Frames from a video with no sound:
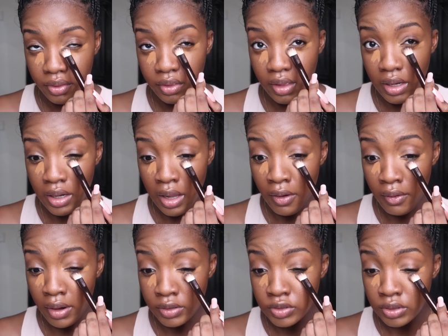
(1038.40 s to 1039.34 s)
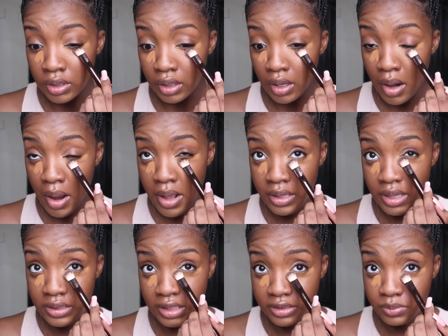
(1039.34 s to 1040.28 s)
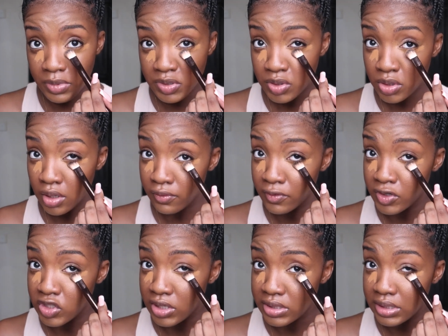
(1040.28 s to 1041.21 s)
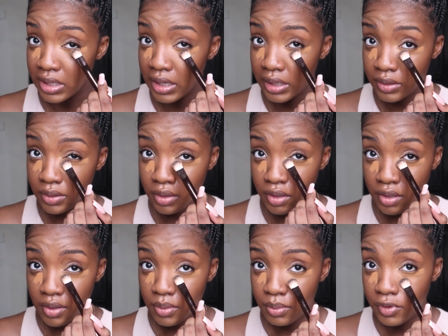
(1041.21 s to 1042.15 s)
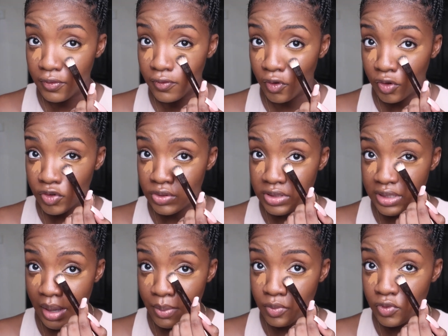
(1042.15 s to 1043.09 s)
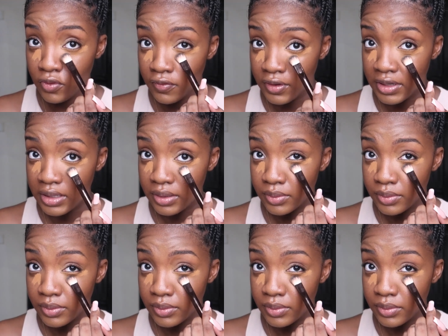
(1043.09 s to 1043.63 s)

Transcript: that area so that it gets as much coverage as you can before you start moving it.